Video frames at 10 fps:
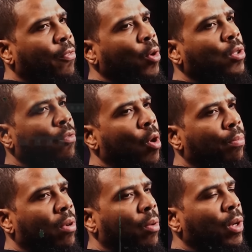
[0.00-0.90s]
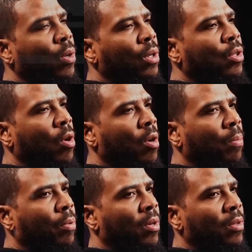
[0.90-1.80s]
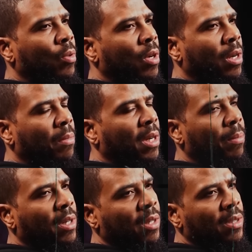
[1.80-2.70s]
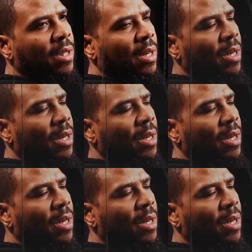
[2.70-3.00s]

First of all, bro, we're gonna talk about, you know what I mean, because Because